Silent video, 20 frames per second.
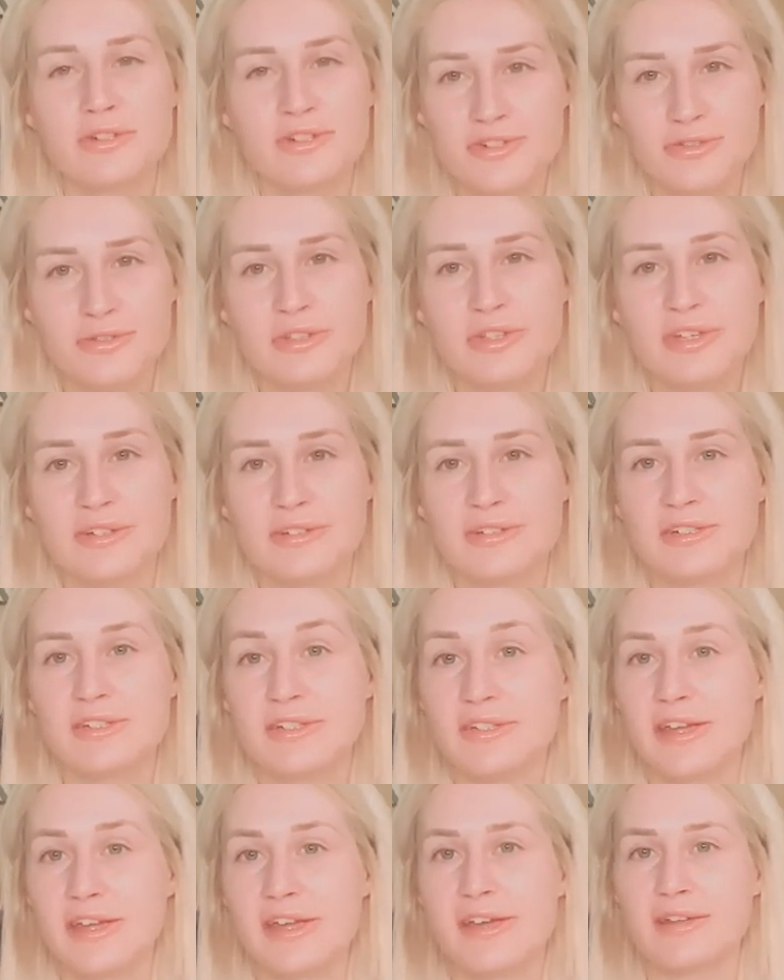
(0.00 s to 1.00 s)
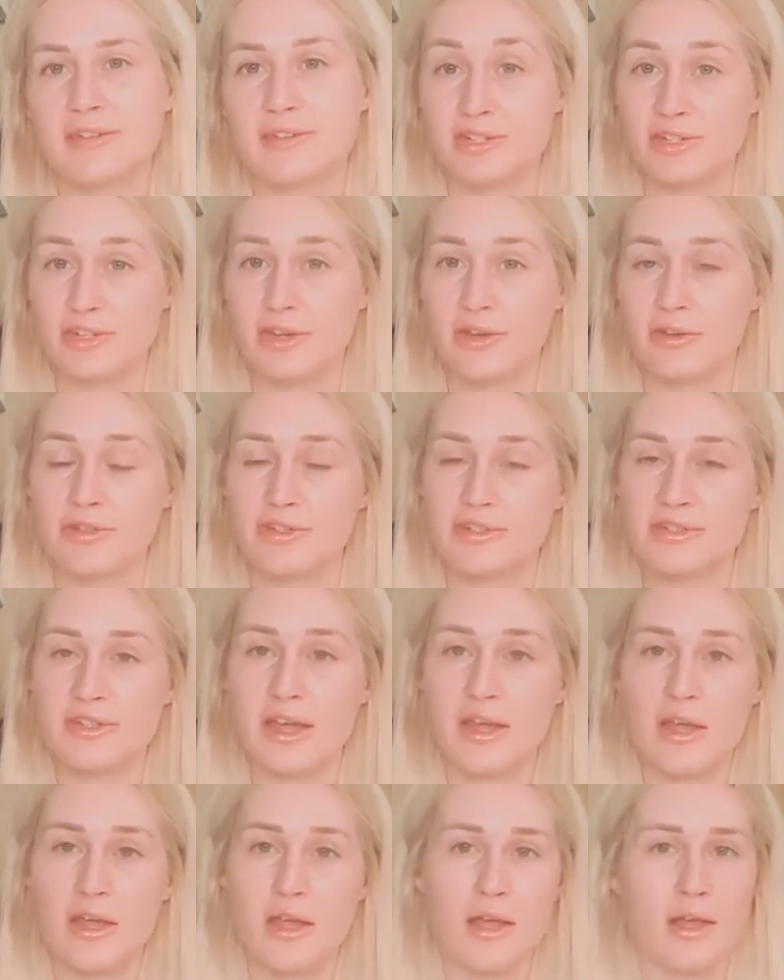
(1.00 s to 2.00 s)
truly understands, you know. There's
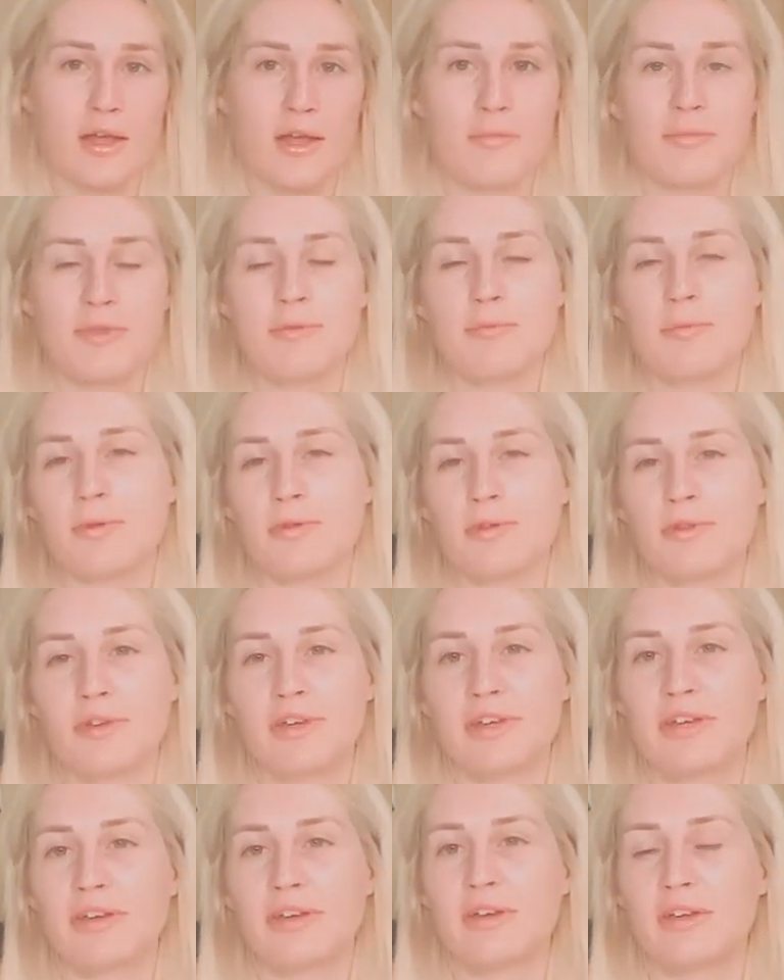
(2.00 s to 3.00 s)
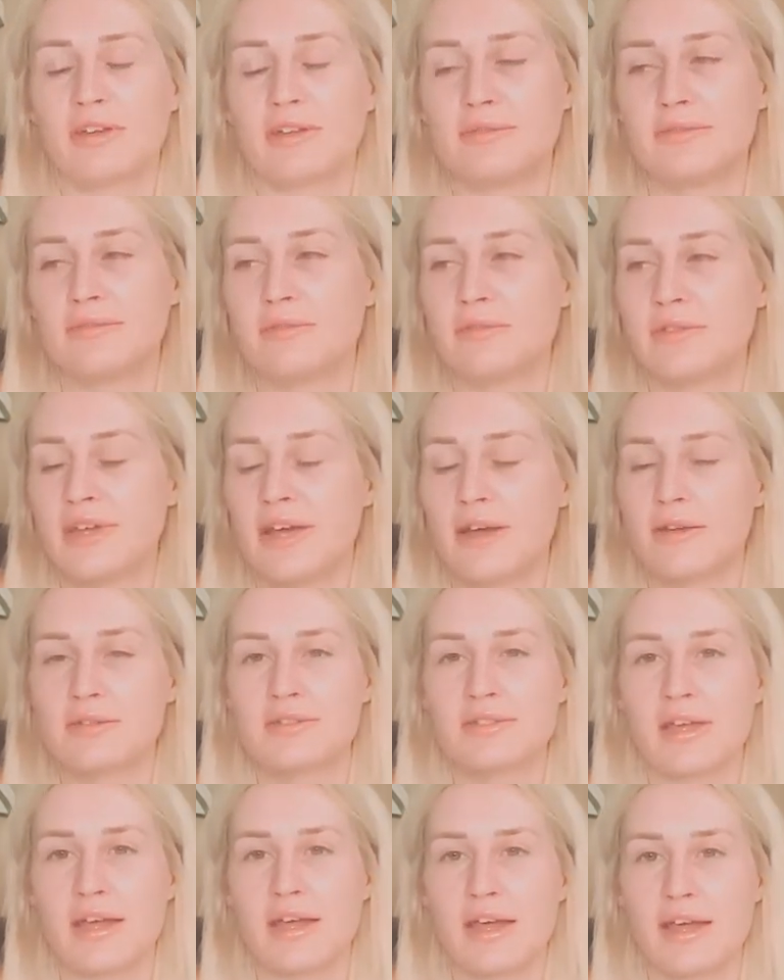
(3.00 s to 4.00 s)
people looking on the
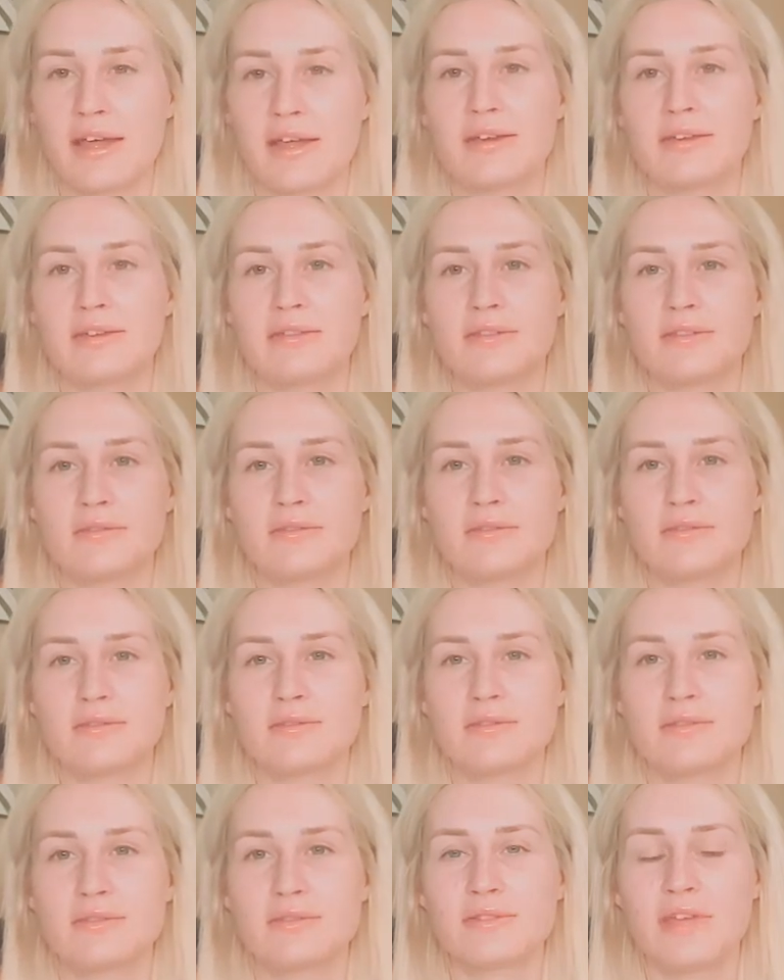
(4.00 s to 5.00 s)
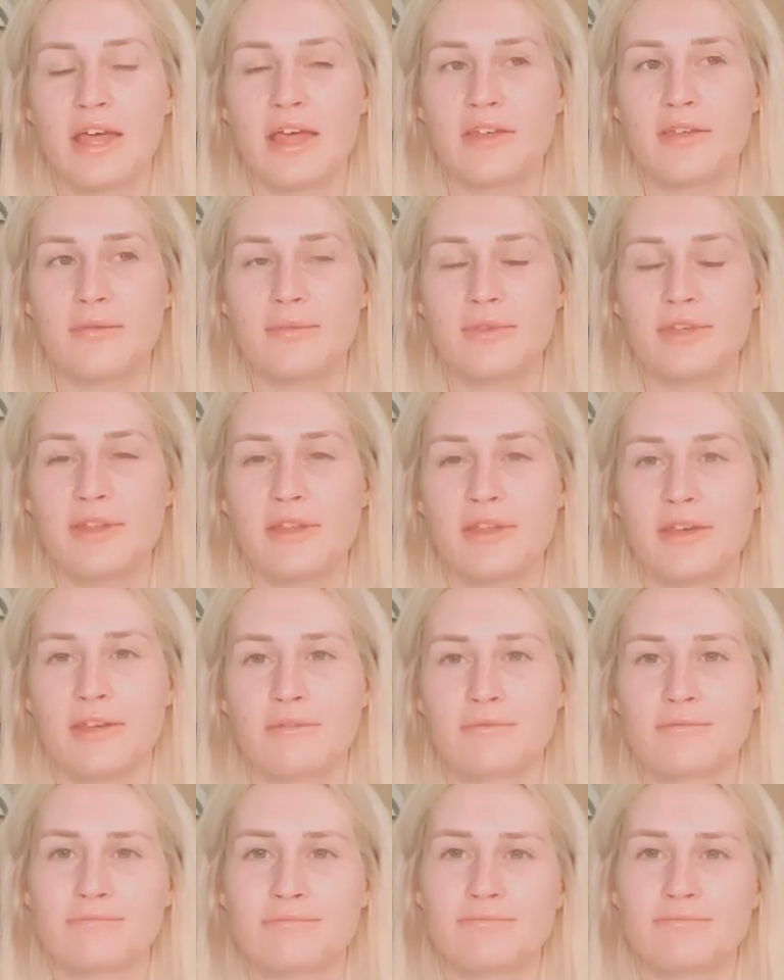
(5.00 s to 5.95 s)
outside and telling me like,